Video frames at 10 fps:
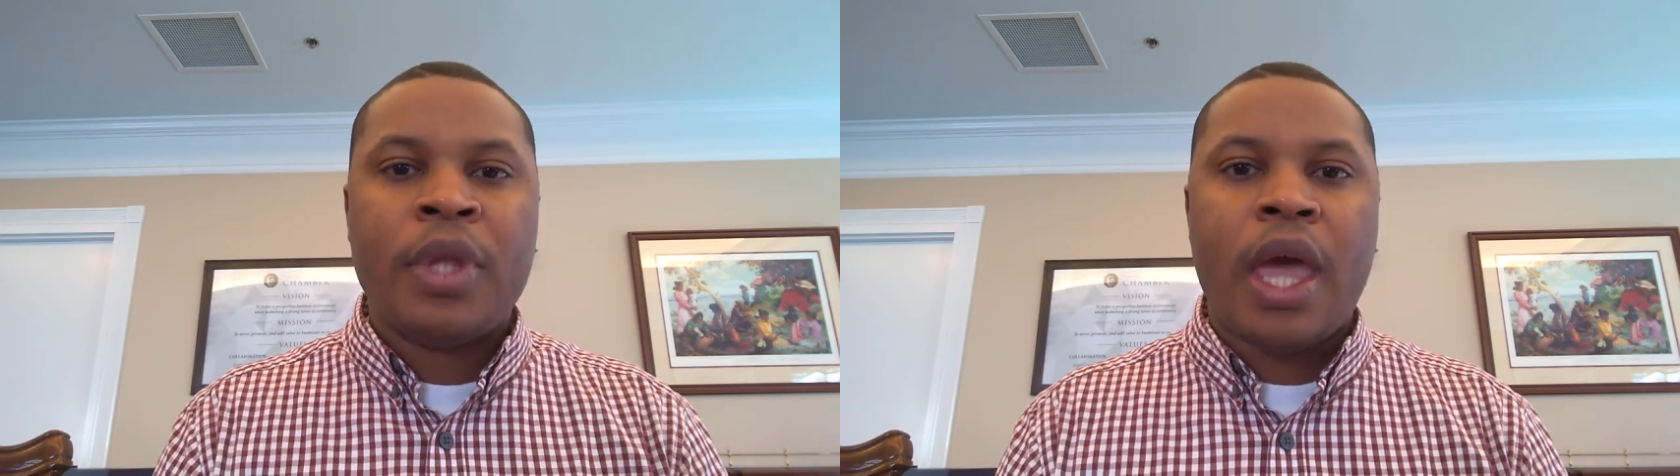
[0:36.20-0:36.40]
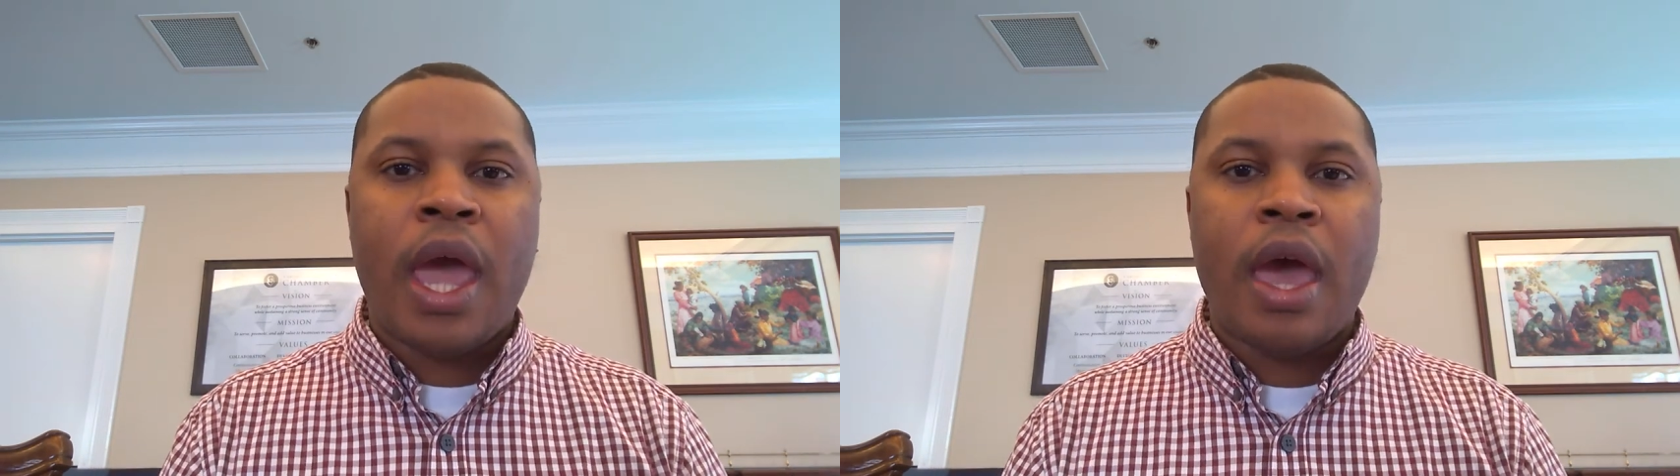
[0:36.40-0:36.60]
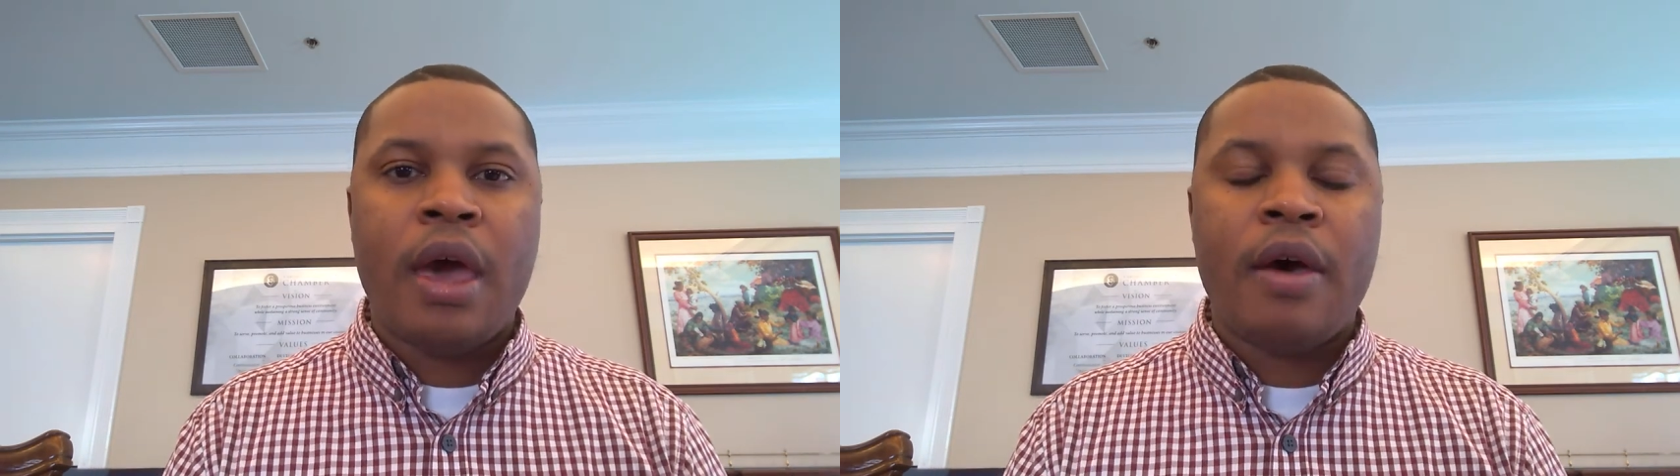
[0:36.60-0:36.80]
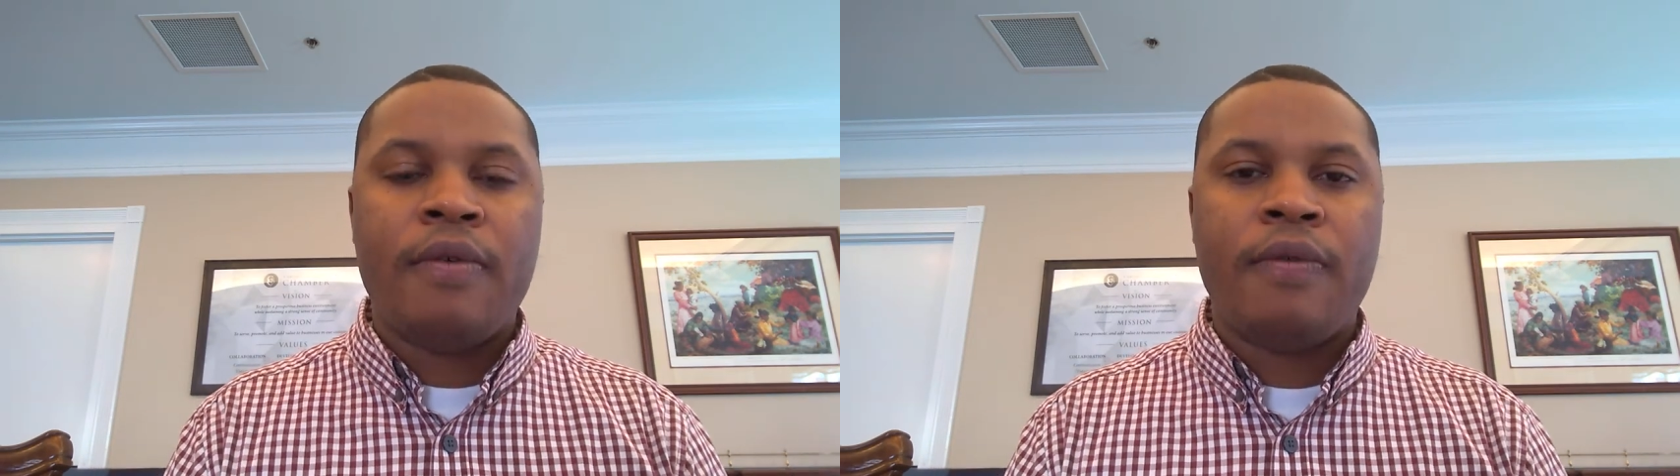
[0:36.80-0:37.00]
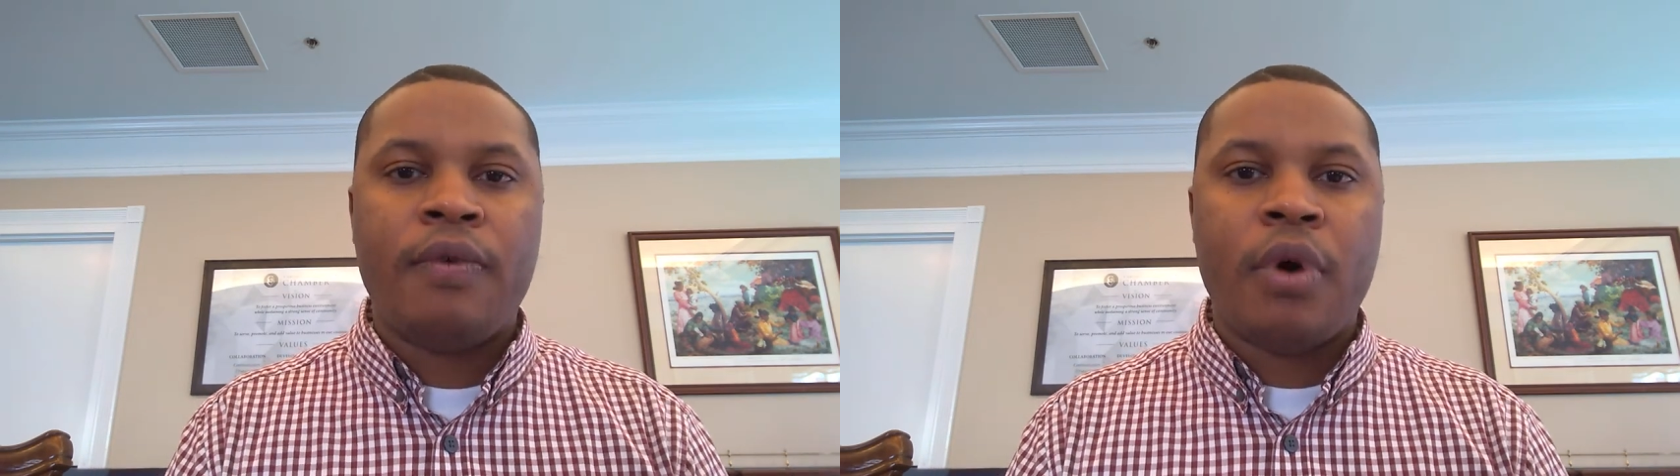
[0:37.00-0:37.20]

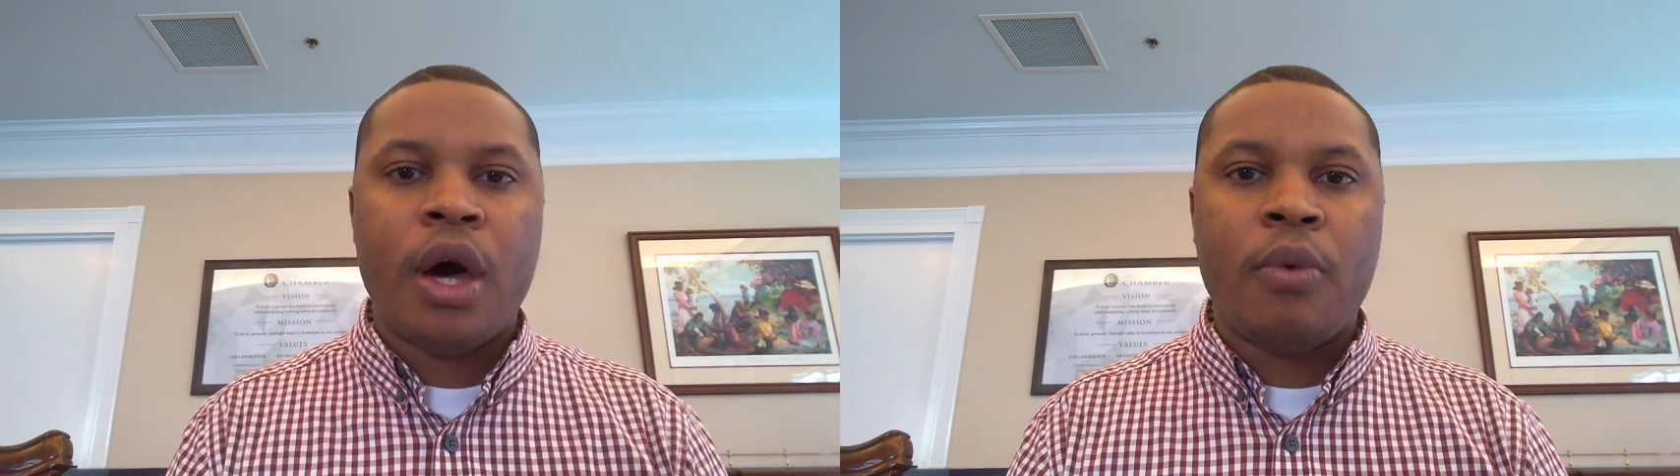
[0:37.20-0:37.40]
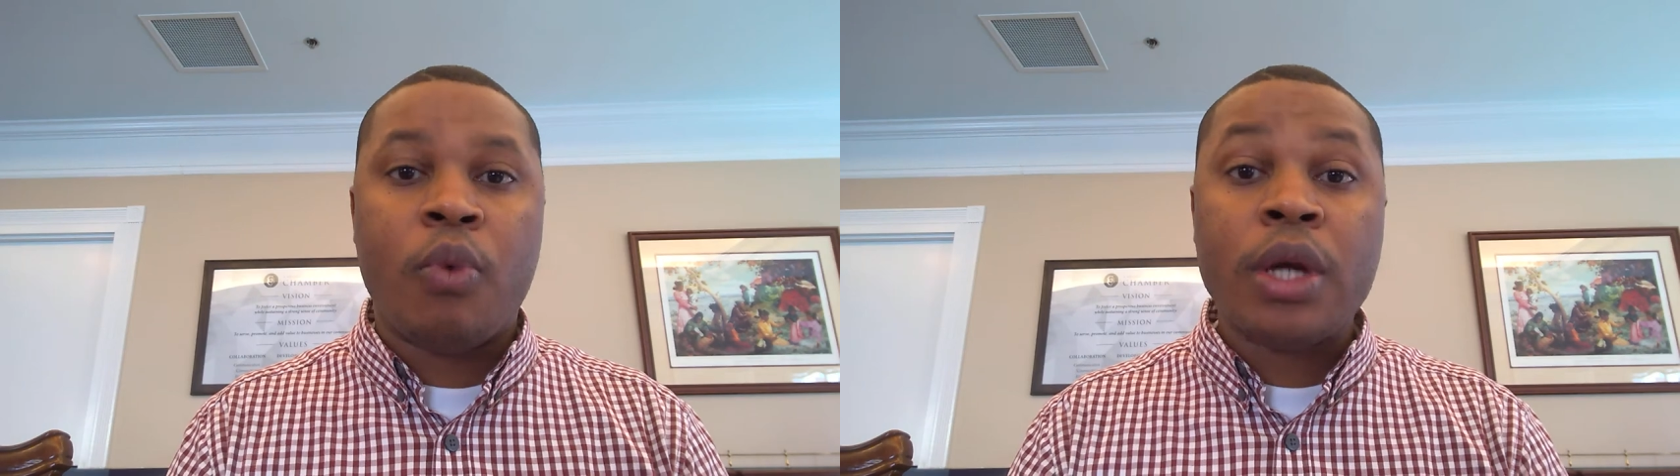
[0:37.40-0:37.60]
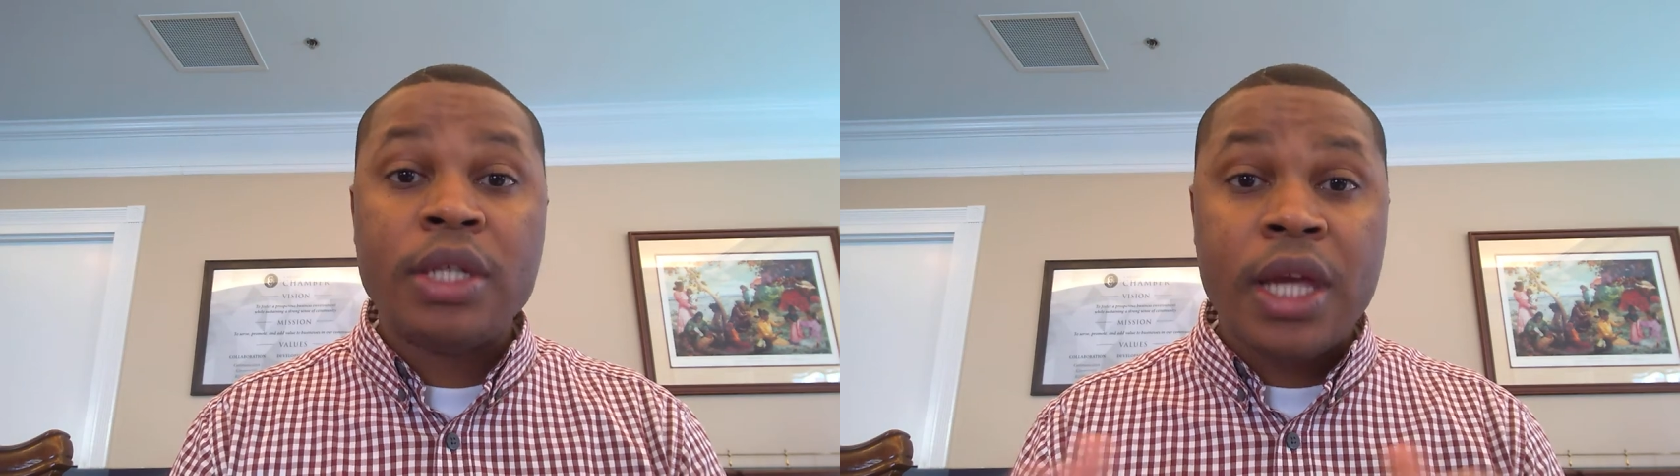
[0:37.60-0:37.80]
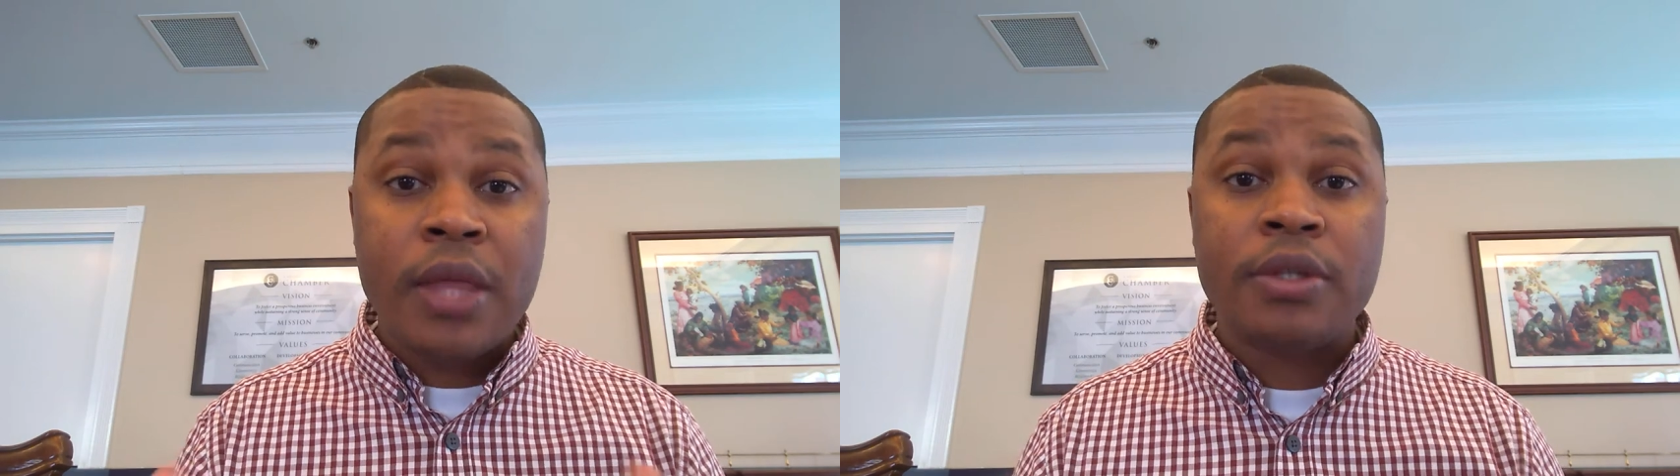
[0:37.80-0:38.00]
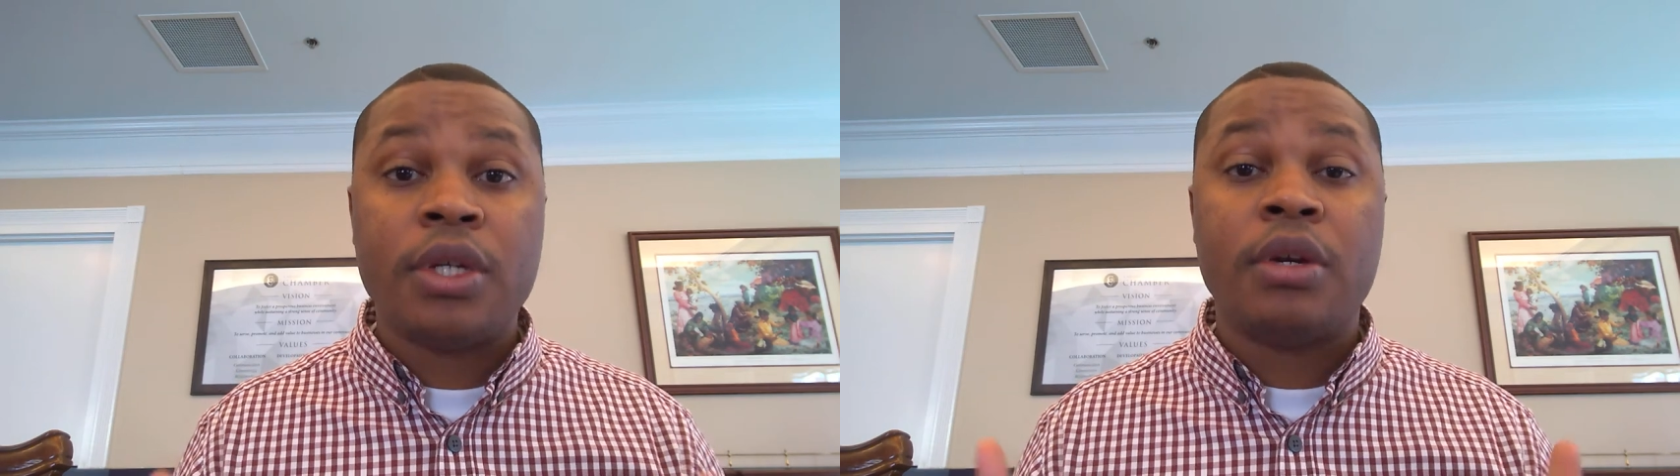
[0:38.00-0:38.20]
have worked
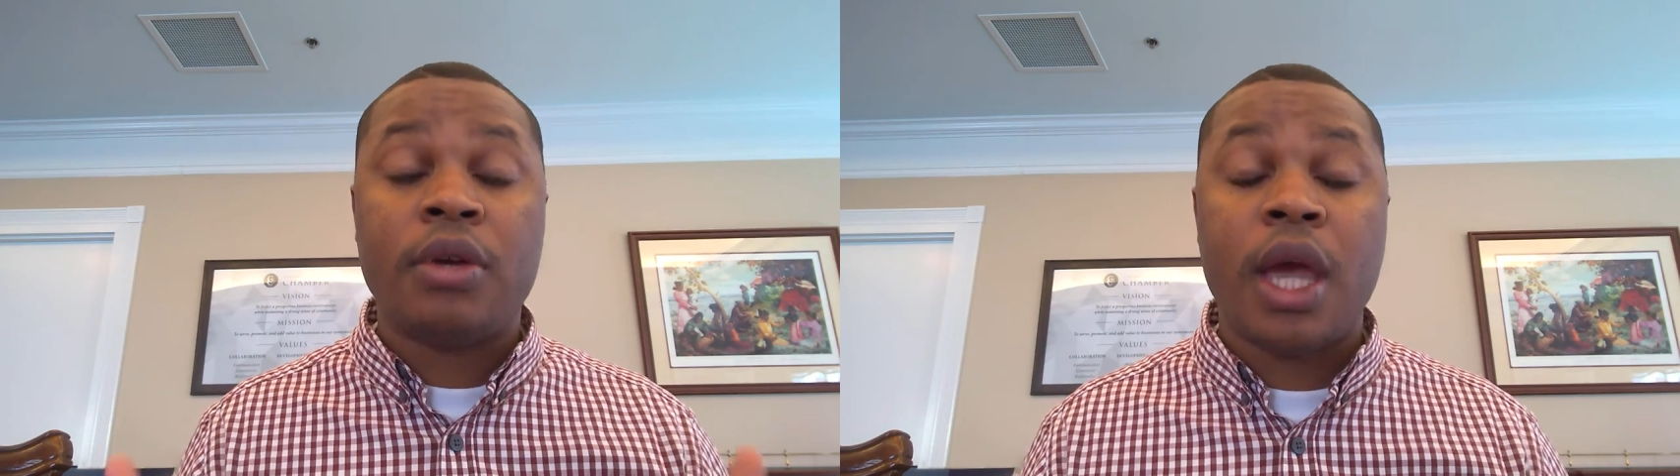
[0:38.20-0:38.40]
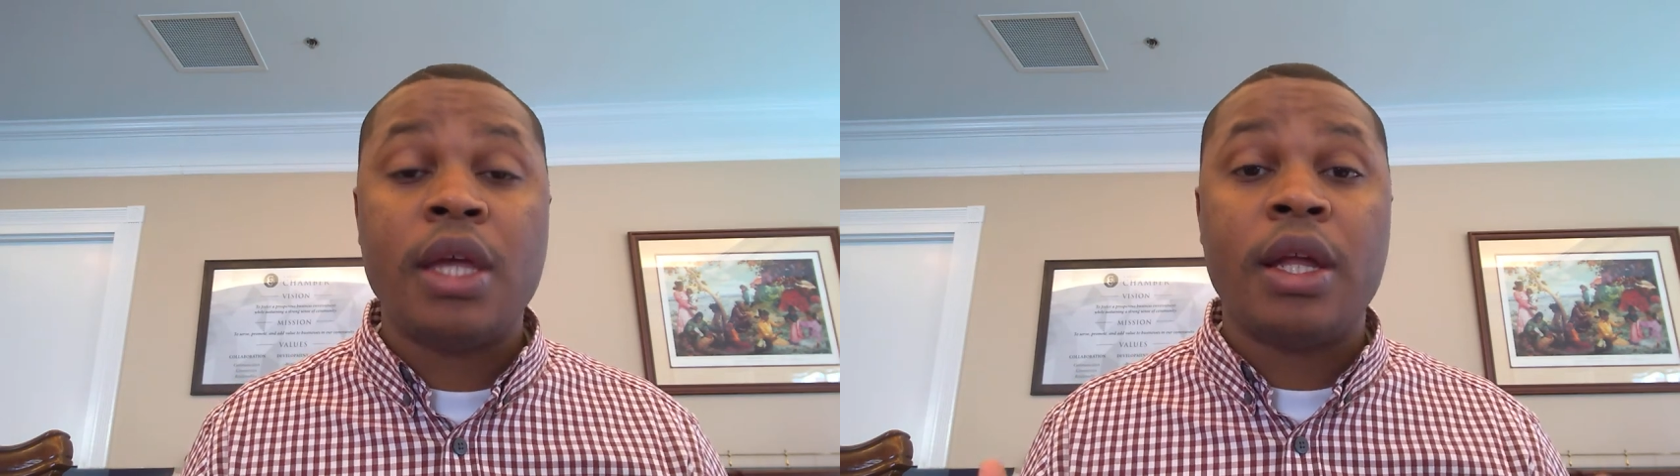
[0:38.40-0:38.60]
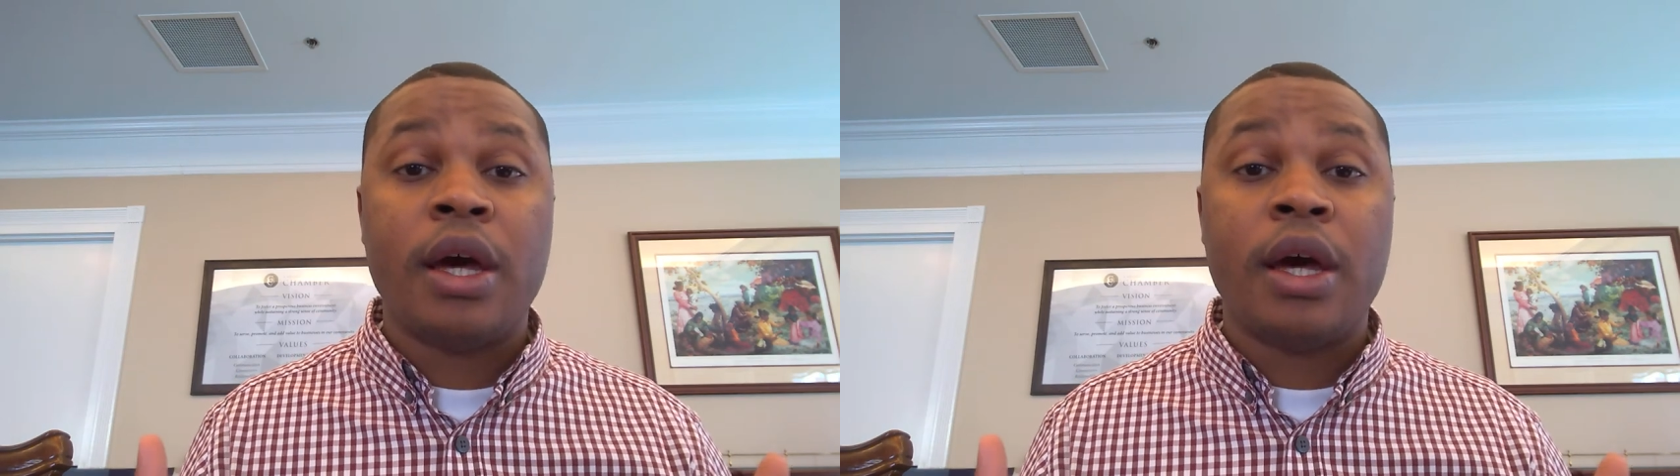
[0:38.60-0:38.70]
together to create